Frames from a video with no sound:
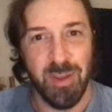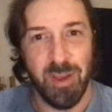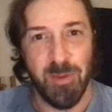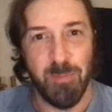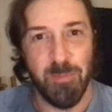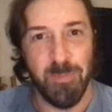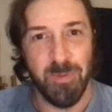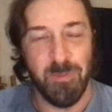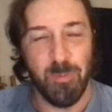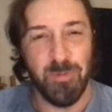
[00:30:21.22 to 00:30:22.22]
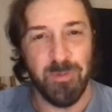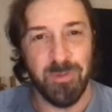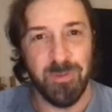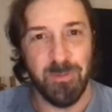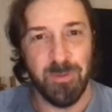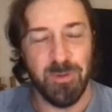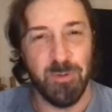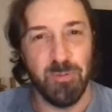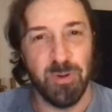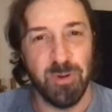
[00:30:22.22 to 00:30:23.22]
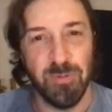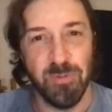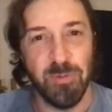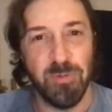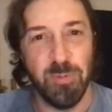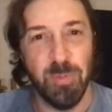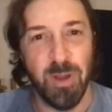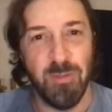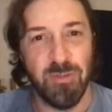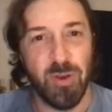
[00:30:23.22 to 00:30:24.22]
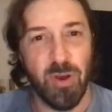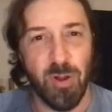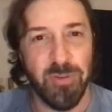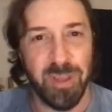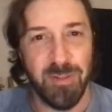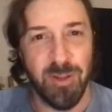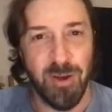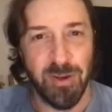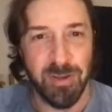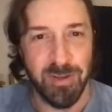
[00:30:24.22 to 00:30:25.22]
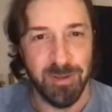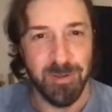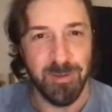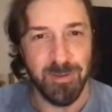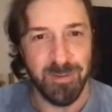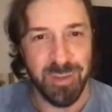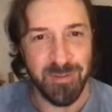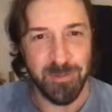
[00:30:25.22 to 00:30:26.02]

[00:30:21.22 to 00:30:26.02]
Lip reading: So you rehearsed for a few months all day long? Is that